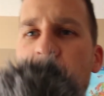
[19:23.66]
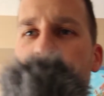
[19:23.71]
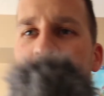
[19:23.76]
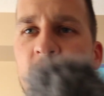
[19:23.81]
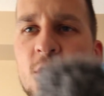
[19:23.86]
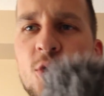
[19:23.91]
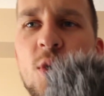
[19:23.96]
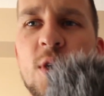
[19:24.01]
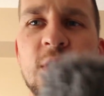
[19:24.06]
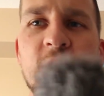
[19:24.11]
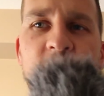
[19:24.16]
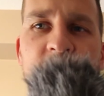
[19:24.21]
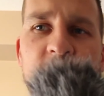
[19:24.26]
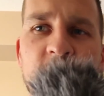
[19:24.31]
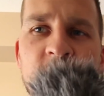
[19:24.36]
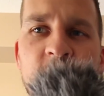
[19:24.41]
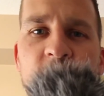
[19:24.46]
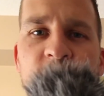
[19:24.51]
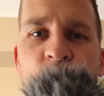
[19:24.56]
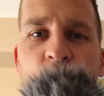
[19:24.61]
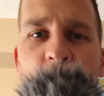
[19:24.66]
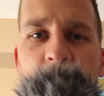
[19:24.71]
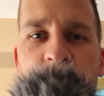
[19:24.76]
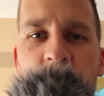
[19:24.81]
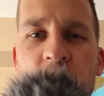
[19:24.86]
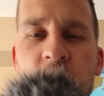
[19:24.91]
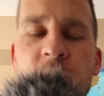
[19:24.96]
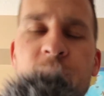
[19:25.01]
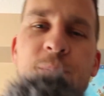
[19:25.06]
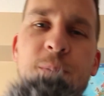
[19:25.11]
So I'll take this off
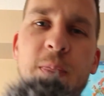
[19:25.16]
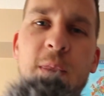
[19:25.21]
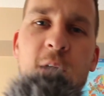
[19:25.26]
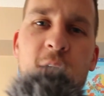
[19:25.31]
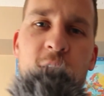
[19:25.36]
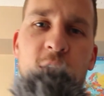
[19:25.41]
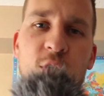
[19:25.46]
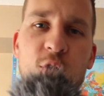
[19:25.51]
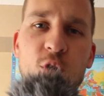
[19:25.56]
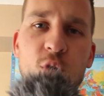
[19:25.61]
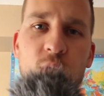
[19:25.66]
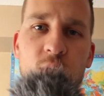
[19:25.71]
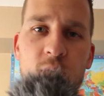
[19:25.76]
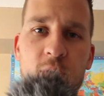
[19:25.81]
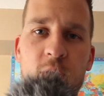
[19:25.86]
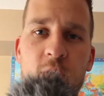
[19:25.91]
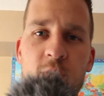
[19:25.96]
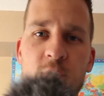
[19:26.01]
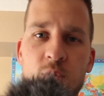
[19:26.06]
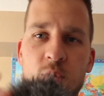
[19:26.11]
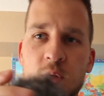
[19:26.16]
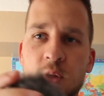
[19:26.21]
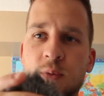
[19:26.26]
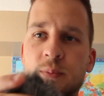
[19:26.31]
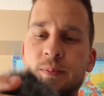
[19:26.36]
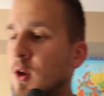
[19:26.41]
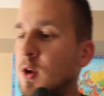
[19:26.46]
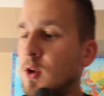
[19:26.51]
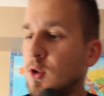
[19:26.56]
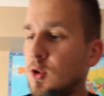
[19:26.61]
quickly and I'll show you the other one.
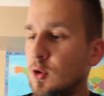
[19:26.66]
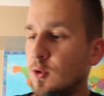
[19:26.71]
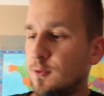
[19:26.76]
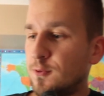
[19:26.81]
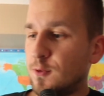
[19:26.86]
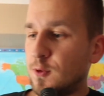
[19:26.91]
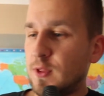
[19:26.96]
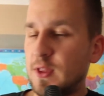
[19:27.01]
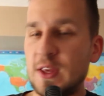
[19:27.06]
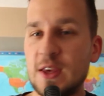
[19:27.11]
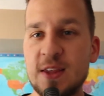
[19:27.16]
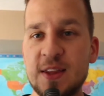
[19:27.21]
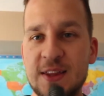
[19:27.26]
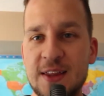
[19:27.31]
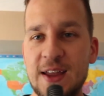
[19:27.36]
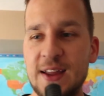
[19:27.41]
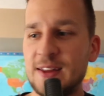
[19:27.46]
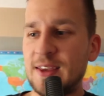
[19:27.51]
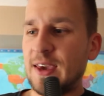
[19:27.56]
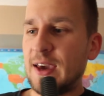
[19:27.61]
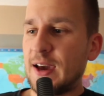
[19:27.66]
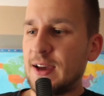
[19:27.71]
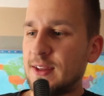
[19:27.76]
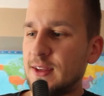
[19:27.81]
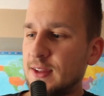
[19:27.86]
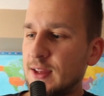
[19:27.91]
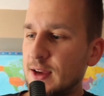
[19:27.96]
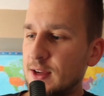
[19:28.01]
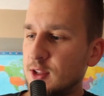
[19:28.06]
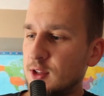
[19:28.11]
So for this Dead Cat,
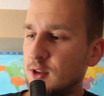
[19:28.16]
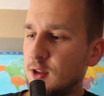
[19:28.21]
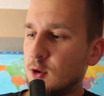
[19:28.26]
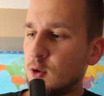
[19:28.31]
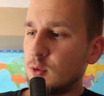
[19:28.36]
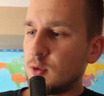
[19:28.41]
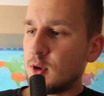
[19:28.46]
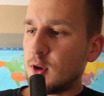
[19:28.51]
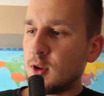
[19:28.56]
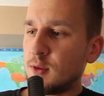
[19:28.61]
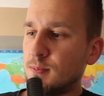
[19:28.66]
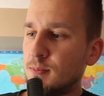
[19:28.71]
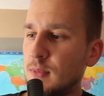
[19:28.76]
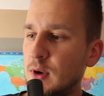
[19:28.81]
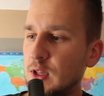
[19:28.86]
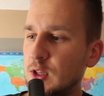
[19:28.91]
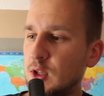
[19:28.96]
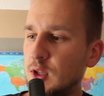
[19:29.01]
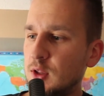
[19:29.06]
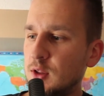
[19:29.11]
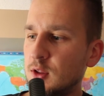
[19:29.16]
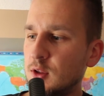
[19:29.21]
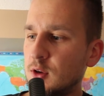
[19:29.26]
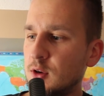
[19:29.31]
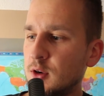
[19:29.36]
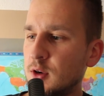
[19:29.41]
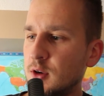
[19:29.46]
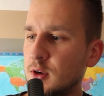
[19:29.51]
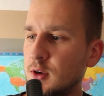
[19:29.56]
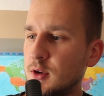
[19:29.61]
it actually goes on much
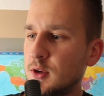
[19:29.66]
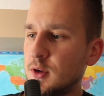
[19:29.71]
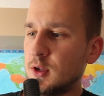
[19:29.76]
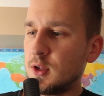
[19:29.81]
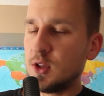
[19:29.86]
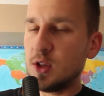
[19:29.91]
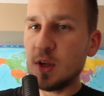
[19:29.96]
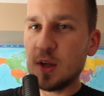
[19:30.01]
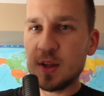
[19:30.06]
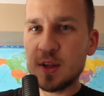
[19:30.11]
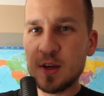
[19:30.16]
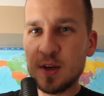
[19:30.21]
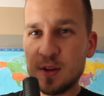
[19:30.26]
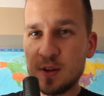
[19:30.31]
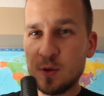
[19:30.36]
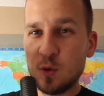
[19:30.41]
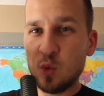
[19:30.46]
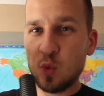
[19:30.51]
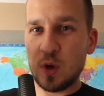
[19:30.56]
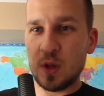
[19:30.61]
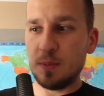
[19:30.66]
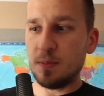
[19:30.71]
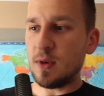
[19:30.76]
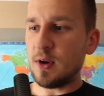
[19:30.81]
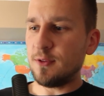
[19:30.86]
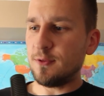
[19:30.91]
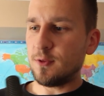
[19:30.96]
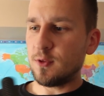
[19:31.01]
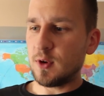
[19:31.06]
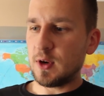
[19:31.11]
easier, just because the wind
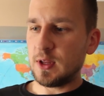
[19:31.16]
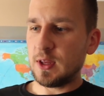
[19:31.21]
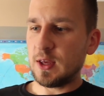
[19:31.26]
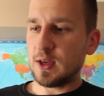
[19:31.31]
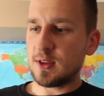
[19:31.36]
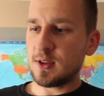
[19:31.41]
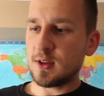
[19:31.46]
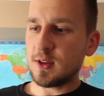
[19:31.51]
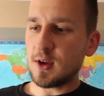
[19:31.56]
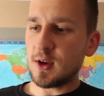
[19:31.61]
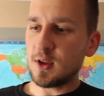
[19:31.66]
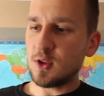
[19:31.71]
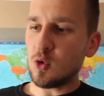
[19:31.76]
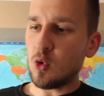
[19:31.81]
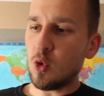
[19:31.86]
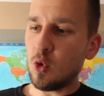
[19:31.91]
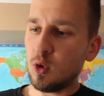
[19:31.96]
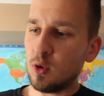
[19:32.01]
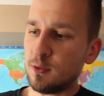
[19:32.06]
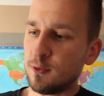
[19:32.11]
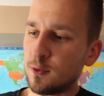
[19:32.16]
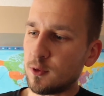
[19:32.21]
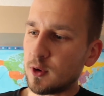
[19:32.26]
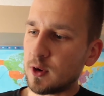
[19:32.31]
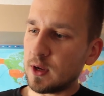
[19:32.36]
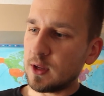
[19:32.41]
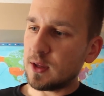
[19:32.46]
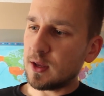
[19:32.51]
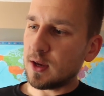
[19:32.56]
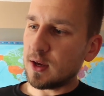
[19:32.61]
muff already has a nice hole for
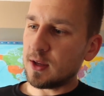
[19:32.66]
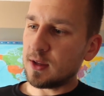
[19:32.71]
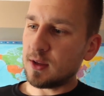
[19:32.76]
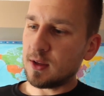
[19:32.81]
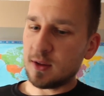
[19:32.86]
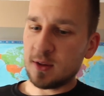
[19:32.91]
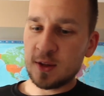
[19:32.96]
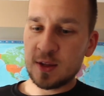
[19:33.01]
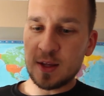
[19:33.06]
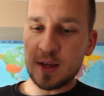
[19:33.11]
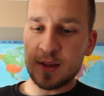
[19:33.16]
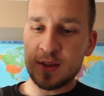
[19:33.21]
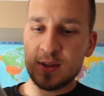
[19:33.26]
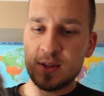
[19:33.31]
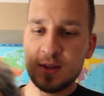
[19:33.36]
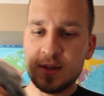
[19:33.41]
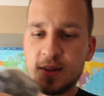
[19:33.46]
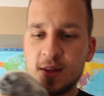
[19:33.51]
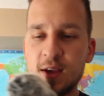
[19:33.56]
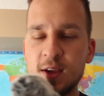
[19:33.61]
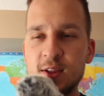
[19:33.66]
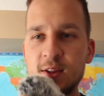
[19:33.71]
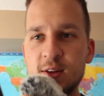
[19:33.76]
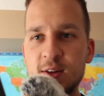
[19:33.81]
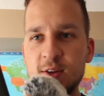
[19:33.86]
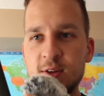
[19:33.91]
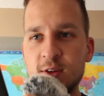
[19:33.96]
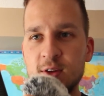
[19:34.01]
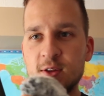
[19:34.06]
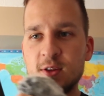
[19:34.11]
it and it sets in
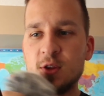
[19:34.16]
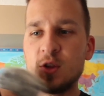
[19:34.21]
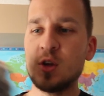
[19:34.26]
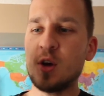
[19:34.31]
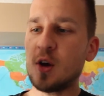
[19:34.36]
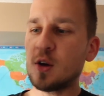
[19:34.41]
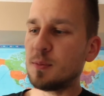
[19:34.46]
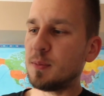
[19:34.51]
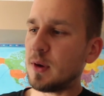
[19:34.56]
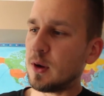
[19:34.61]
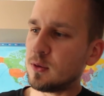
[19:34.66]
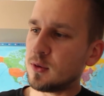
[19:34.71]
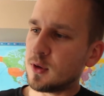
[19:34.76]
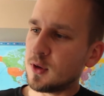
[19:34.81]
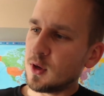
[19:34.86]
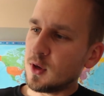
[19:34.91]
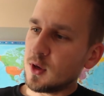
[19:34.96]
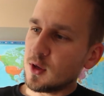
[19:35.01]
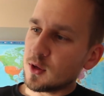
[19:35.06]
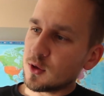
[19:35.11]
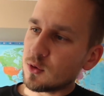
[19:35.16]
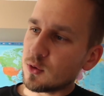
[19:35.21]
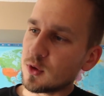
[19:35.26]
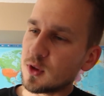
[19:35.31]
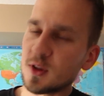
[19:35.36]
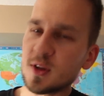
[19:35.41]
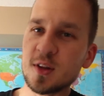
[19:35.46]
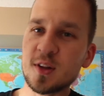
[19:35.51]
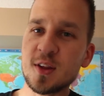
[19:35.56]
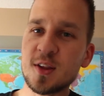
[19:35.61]
nicely to the shock mount. So we're
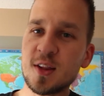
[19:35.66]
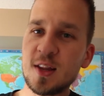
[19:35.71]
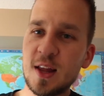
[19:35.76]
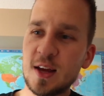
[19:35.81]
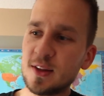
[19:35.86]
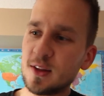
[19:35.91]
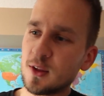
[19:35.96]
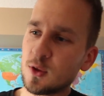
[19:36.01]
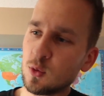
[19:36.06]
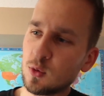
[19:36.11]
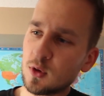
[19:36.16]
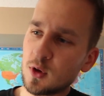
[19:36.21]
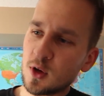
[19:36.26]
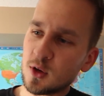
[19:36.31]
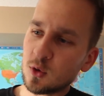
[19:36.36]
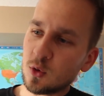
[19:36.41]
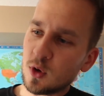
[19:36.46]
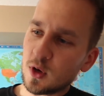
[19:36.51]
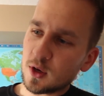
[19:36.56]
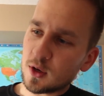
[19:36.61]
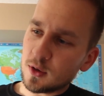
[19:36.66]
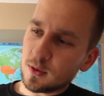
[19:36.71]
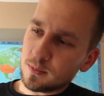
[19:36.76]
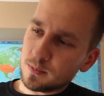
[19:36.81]
just going to slide this one on quick.